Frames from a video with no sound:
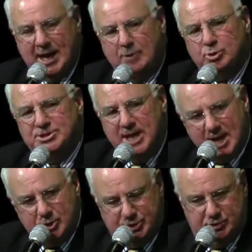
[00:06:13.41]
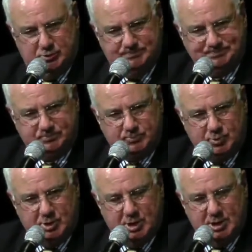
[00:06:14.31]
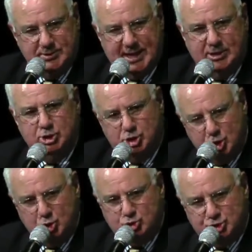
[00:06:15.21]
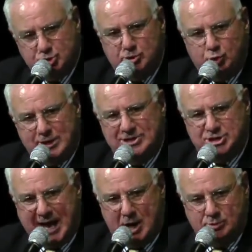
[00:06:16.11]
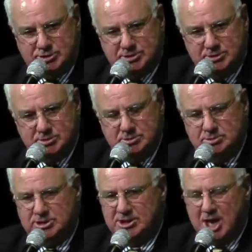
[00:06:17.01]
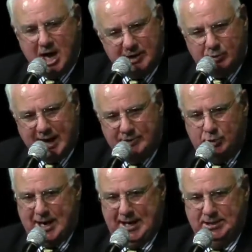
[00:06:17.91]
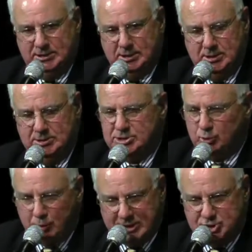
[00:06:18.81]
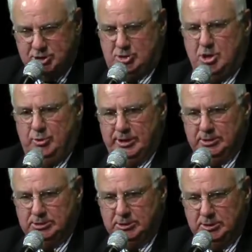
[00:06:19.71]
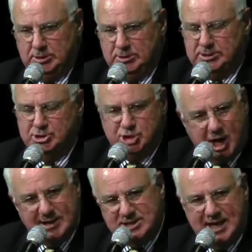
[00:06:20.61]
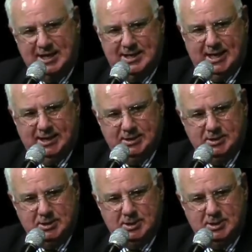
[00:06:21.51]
And I will tell you that you should reach out to Conrad Ray, to Rich Yokota, to John Kennedy.